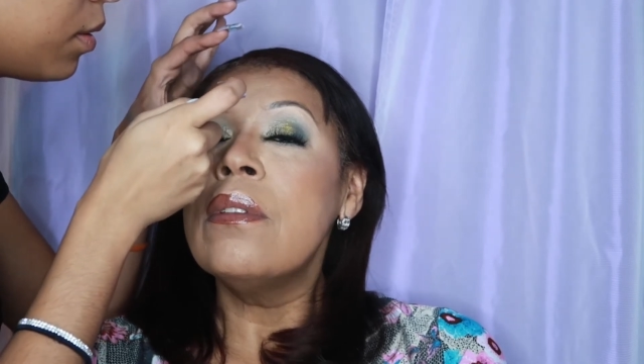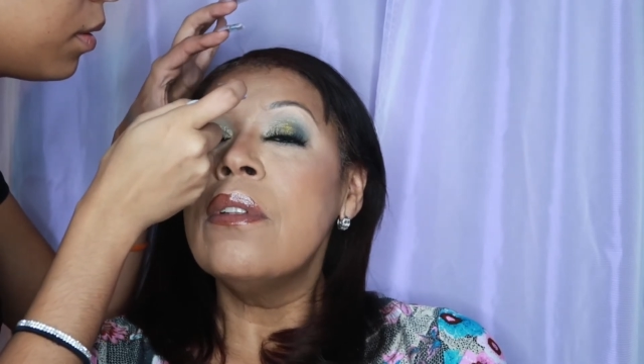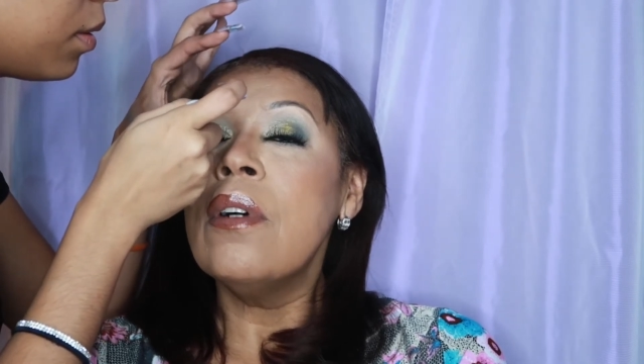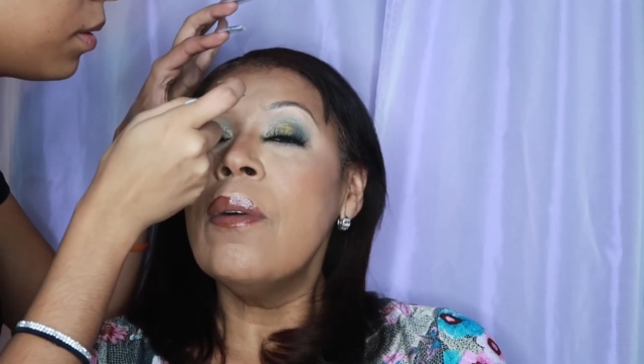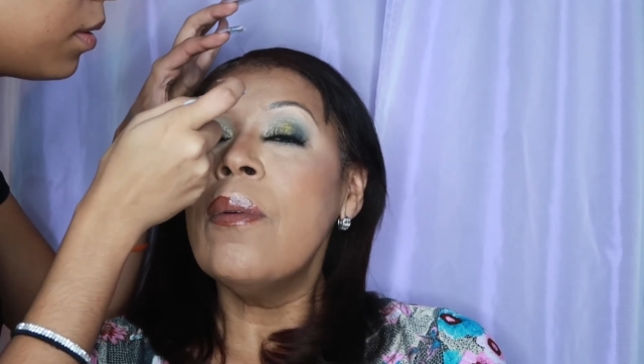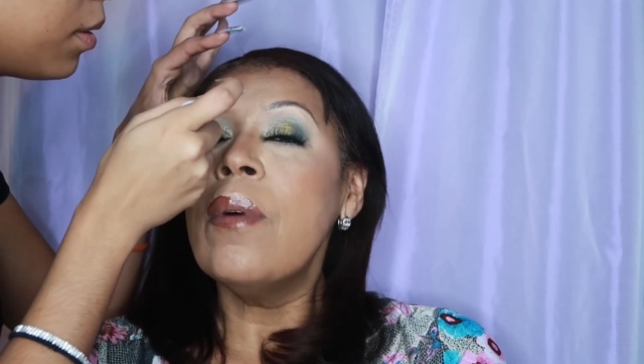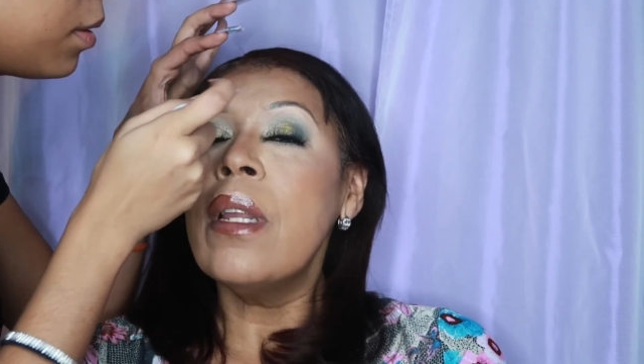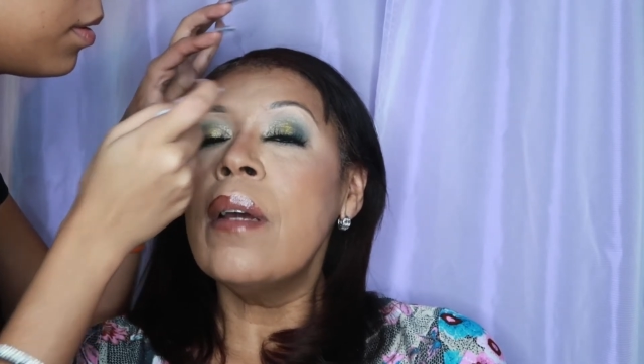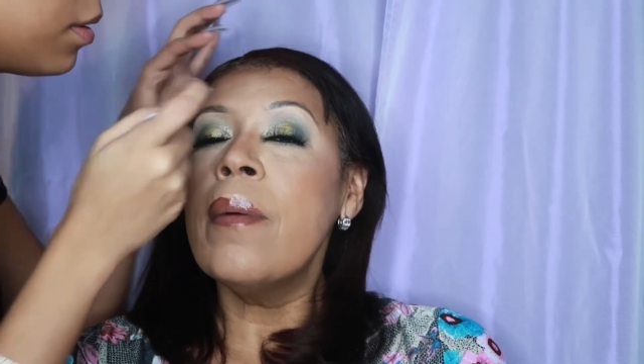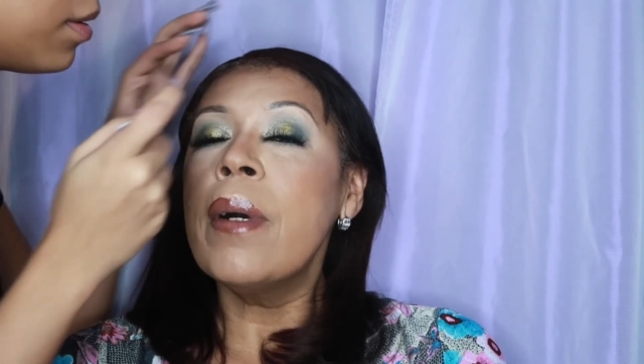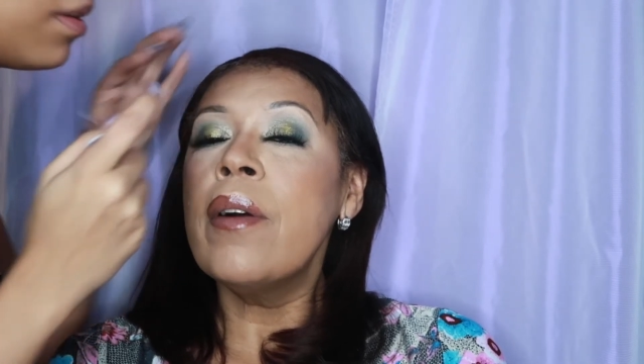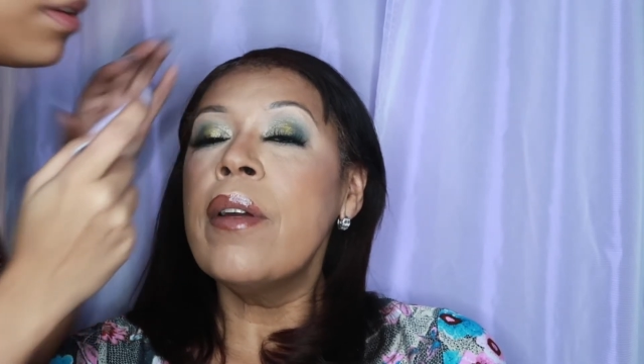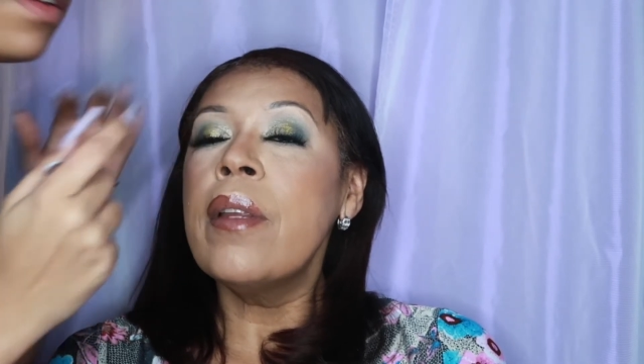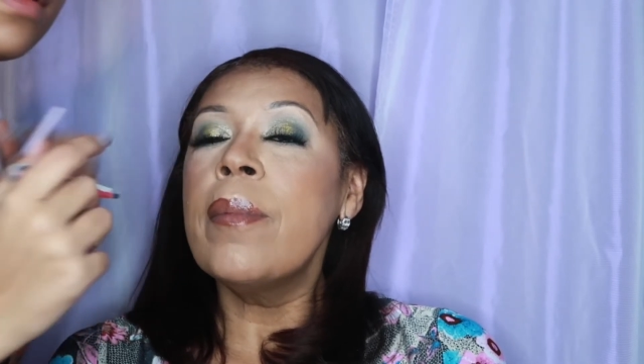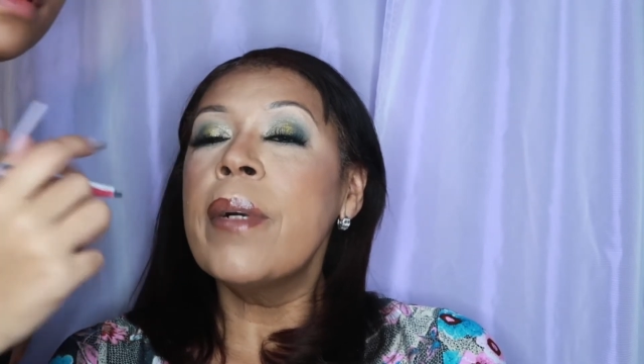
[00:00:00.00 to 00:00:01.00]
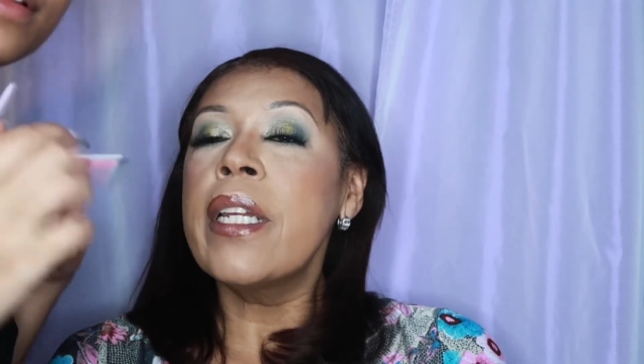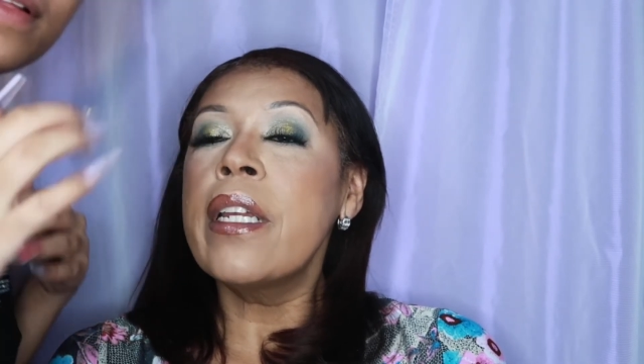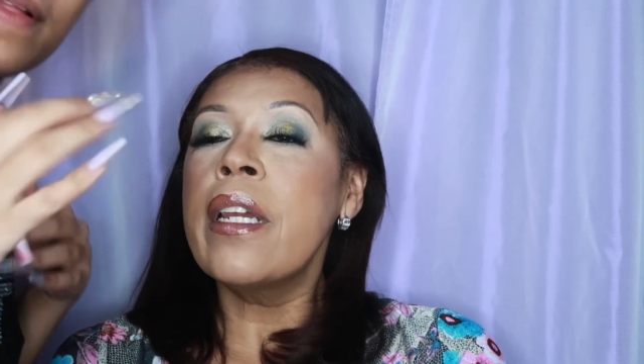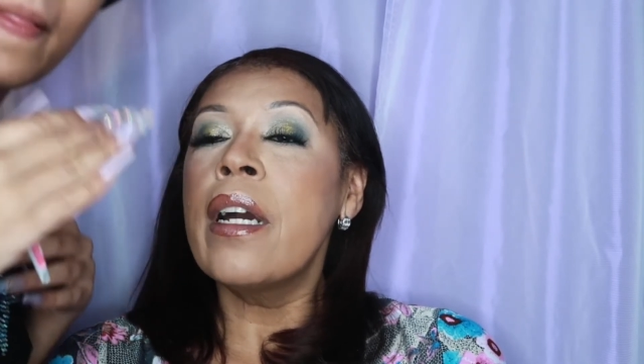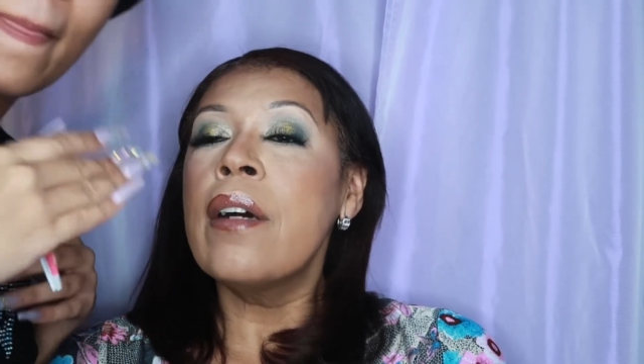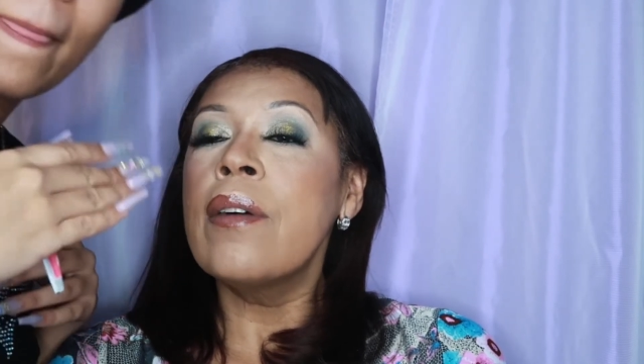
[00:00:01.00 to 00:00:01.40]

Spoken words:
Don't worry about anybody else.